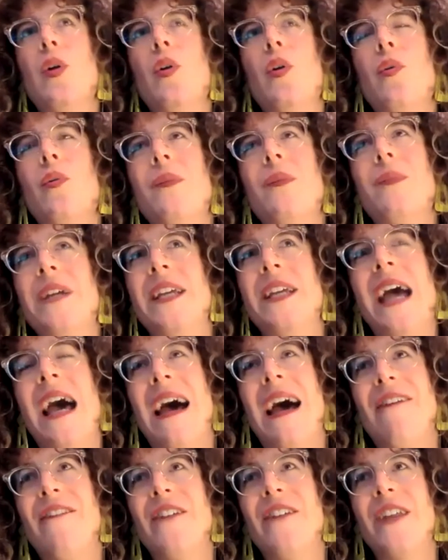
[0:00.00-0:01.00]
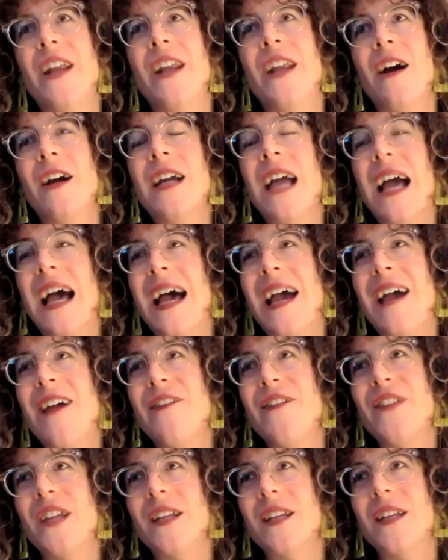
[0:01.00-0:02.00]
We have an archive
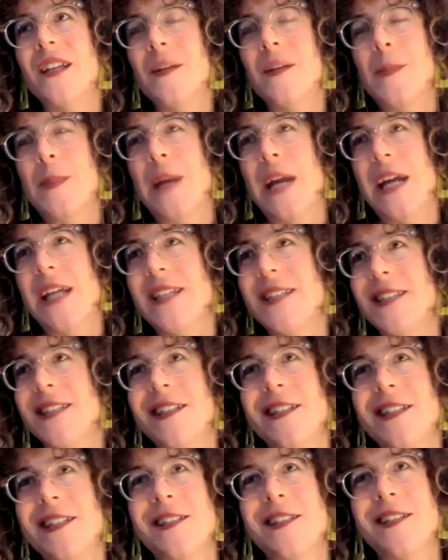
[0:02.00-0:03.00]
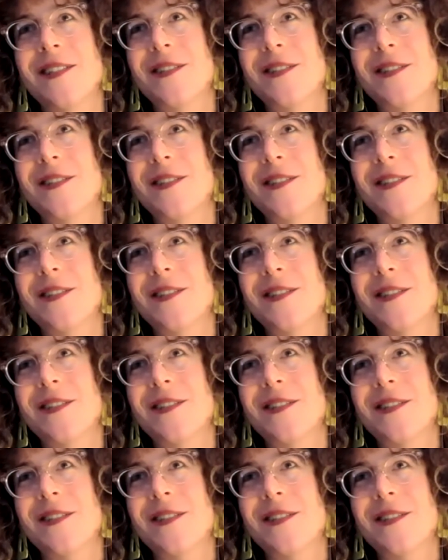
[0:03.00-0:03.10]
that comprises